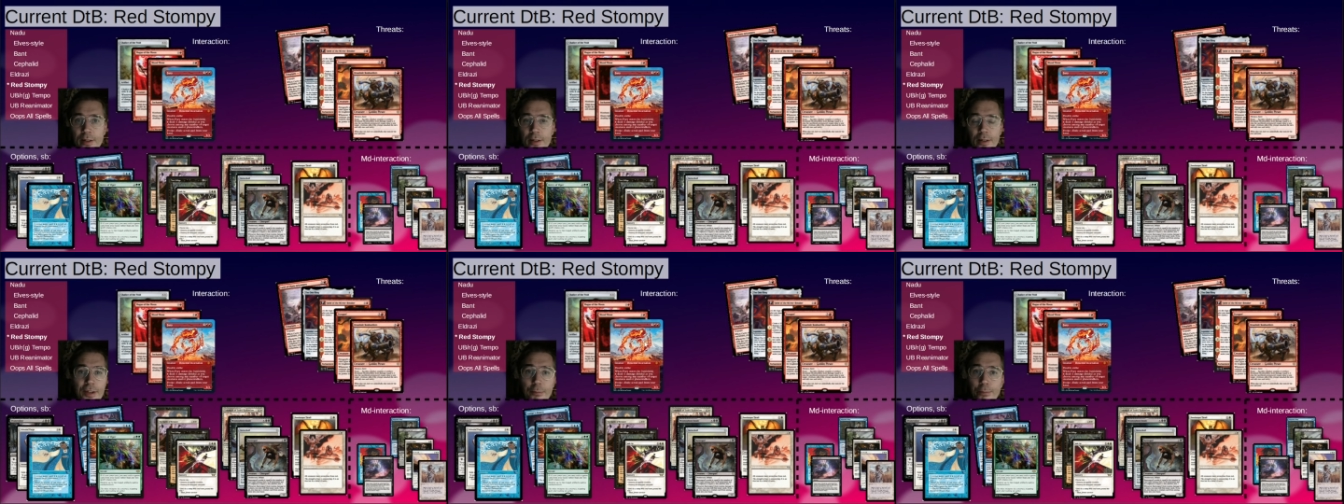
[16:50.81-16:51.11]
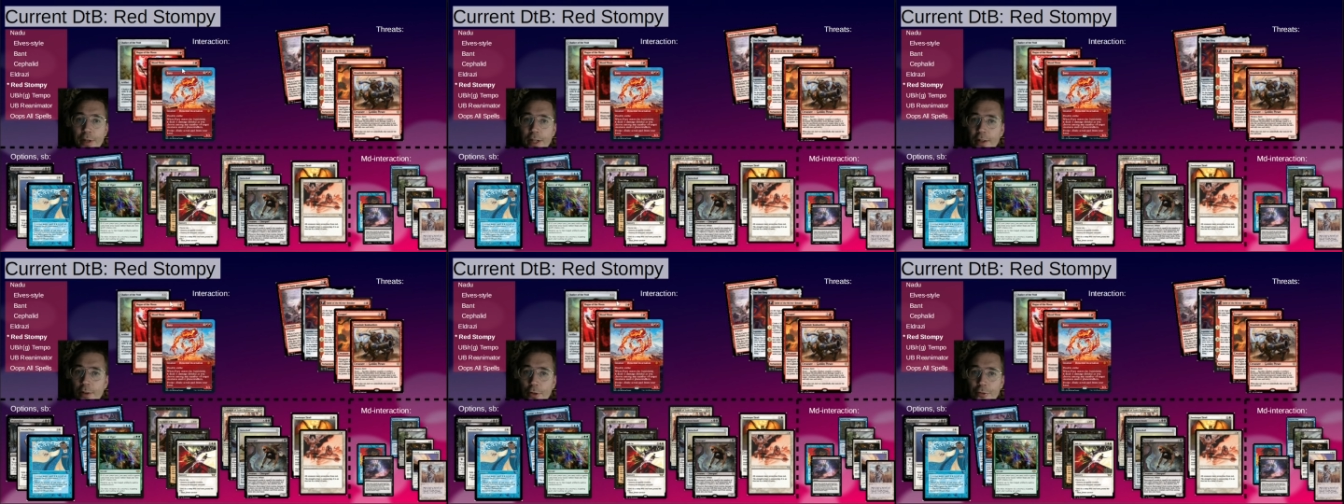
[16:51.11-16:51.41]
They're
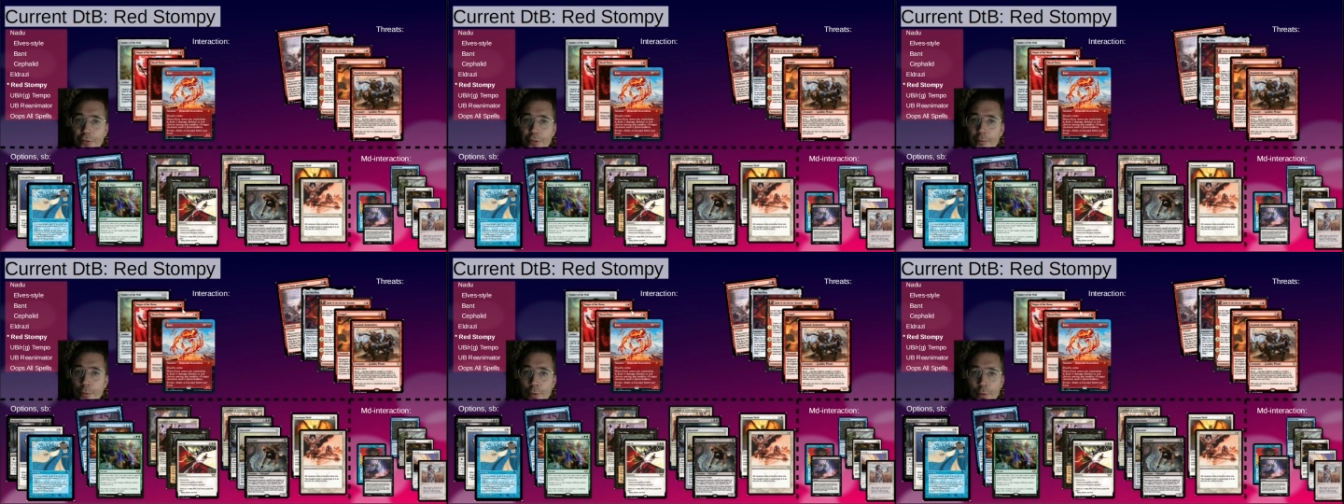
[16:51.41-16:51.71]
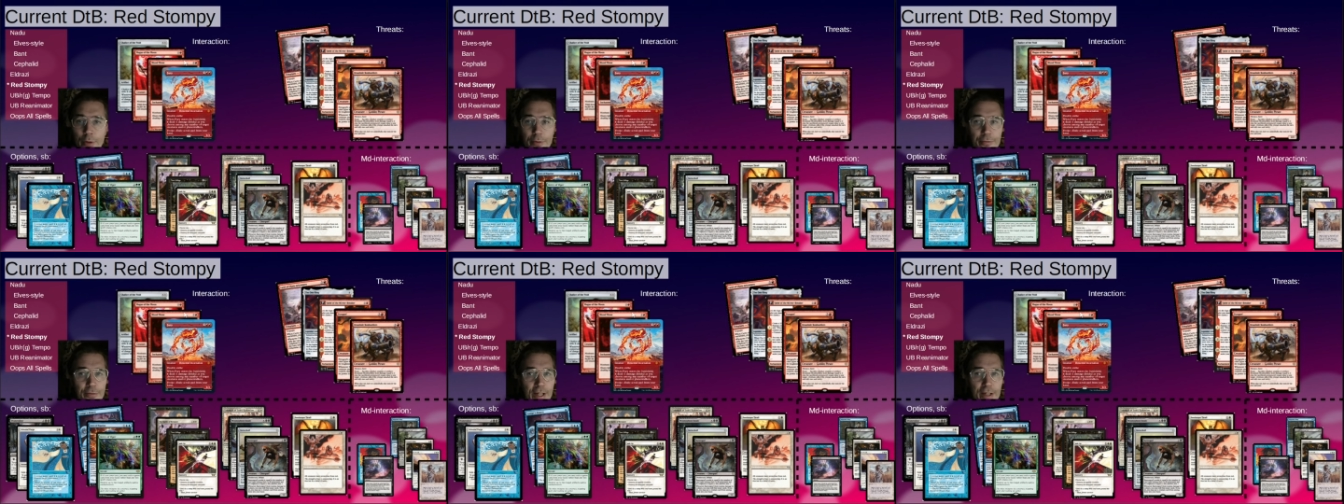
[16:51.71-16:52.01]
playing lots of
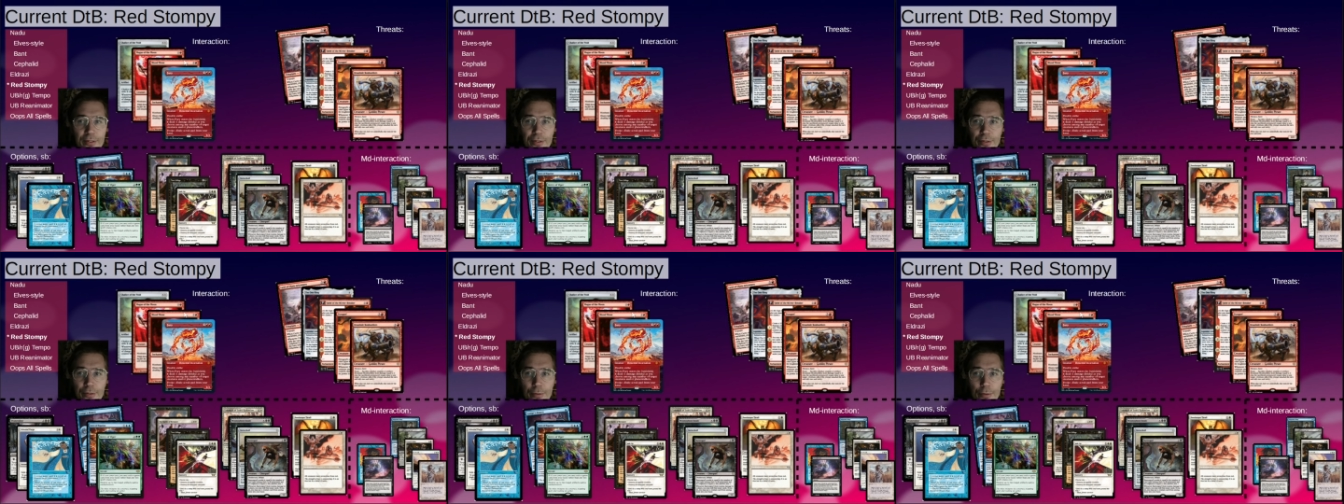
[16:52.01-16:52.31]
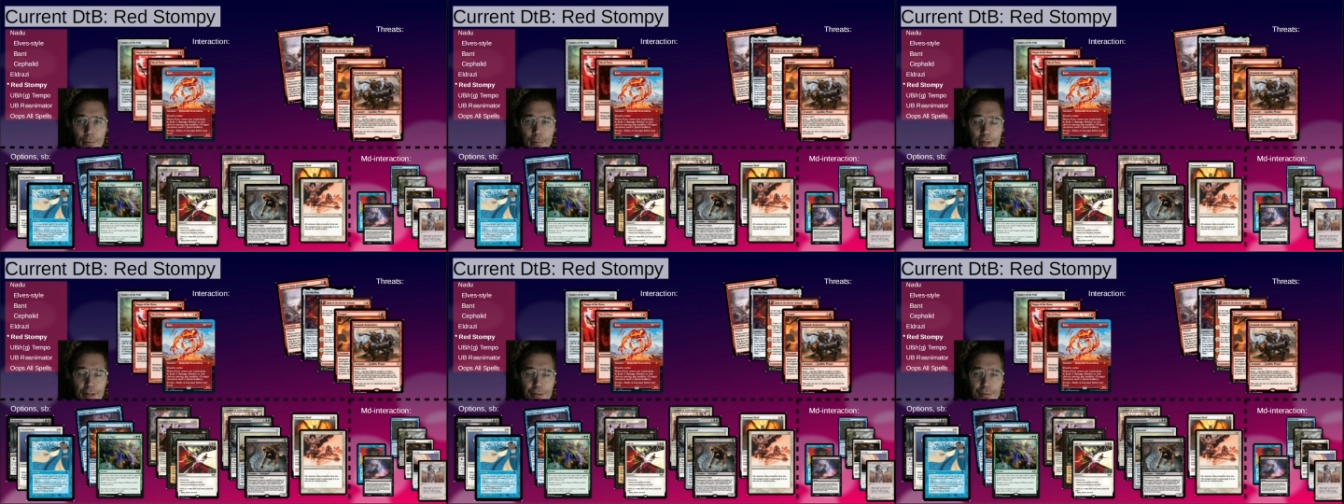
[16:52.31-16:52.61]
moon effects
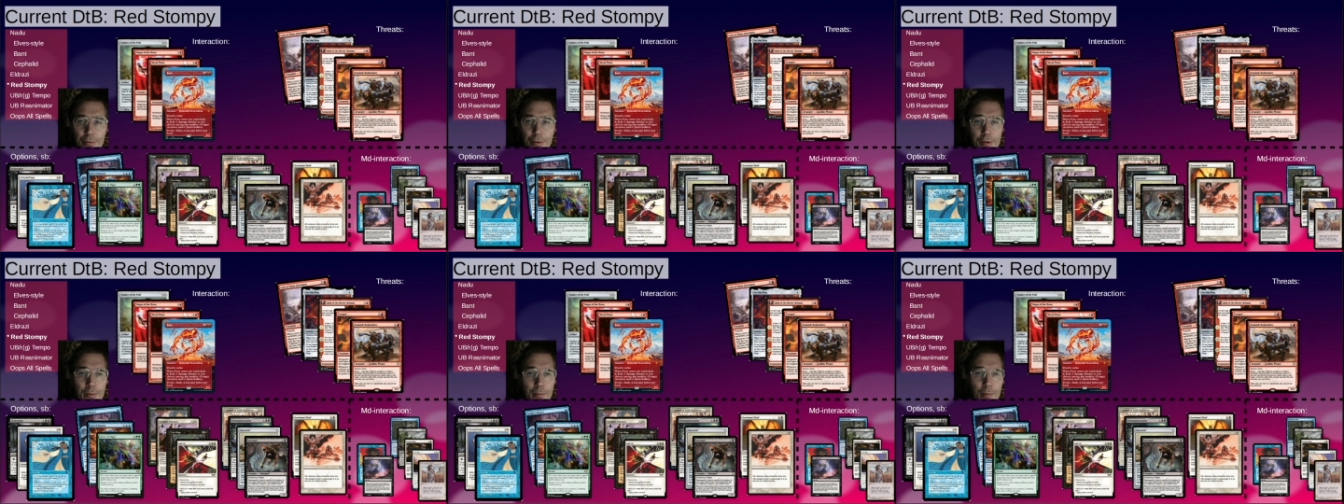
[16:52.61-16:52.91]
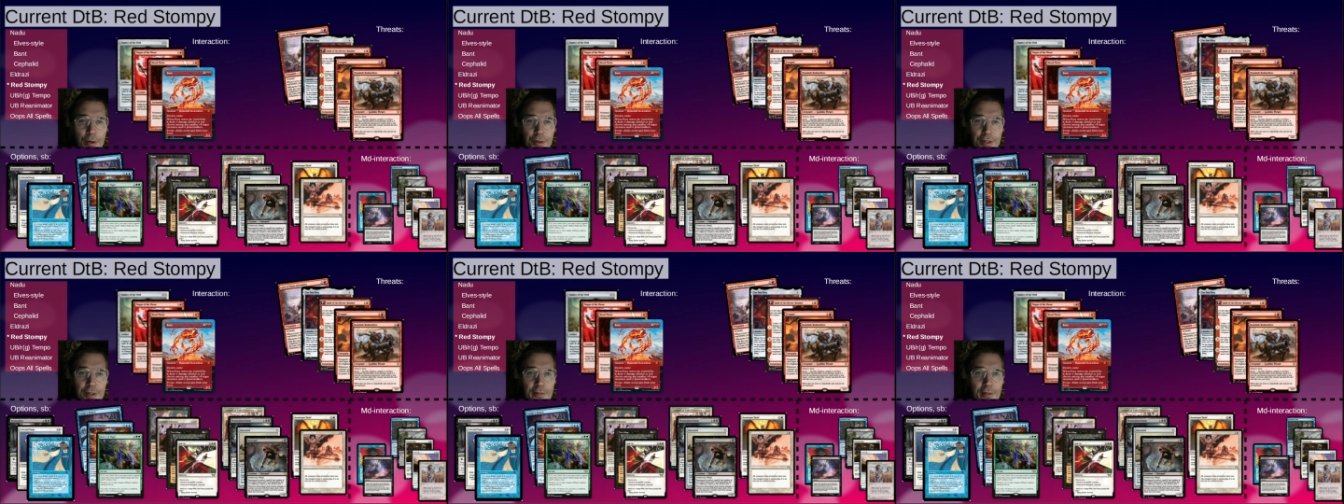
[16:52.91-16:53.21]
to mess with your
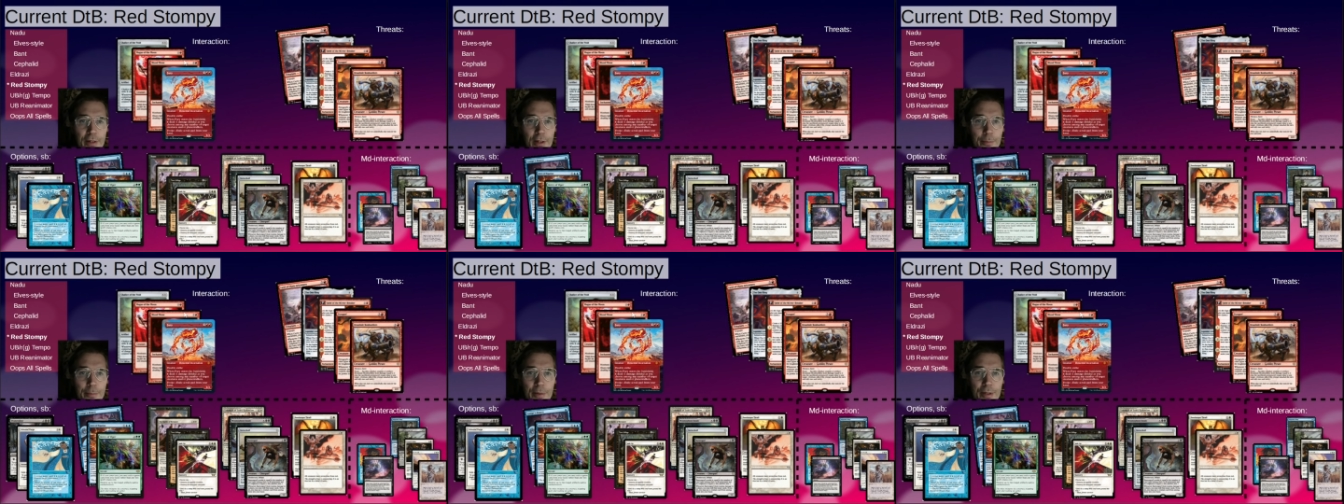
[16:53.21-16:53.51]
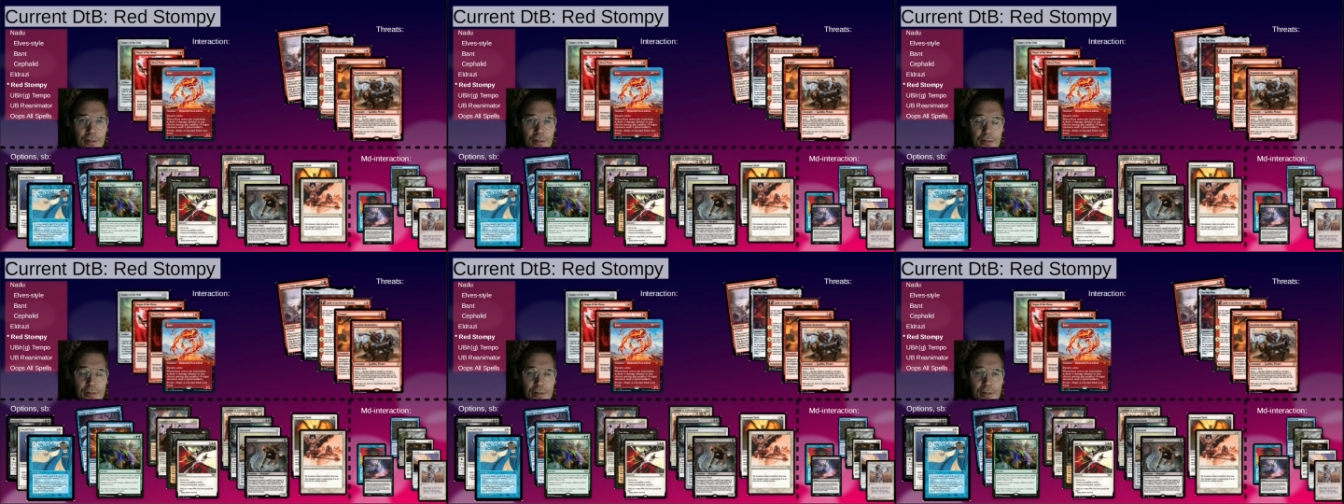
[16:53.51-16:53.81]
mana
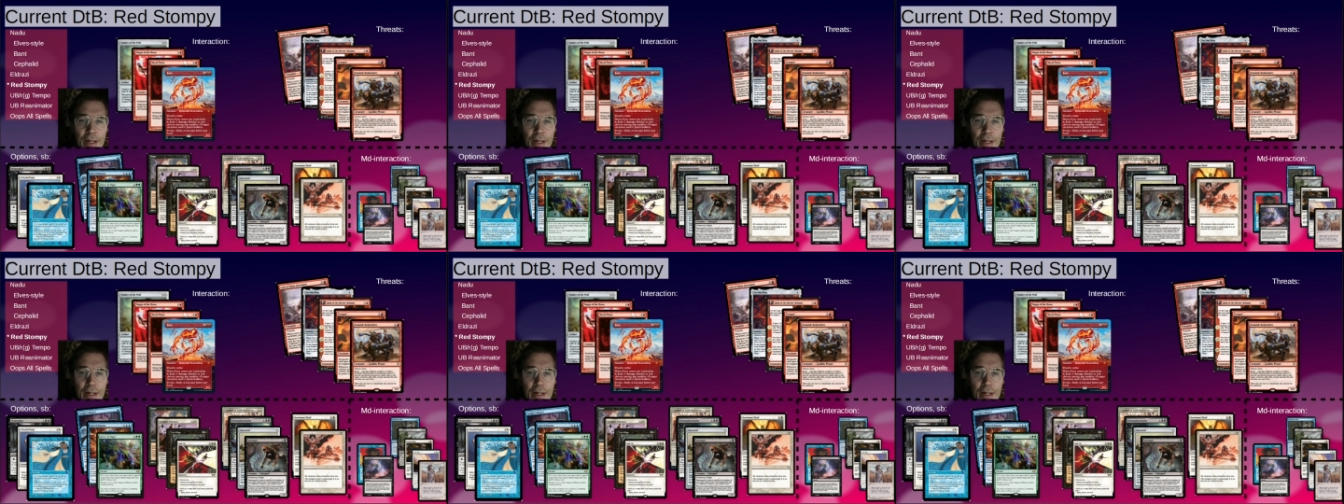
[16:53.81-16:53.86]
development,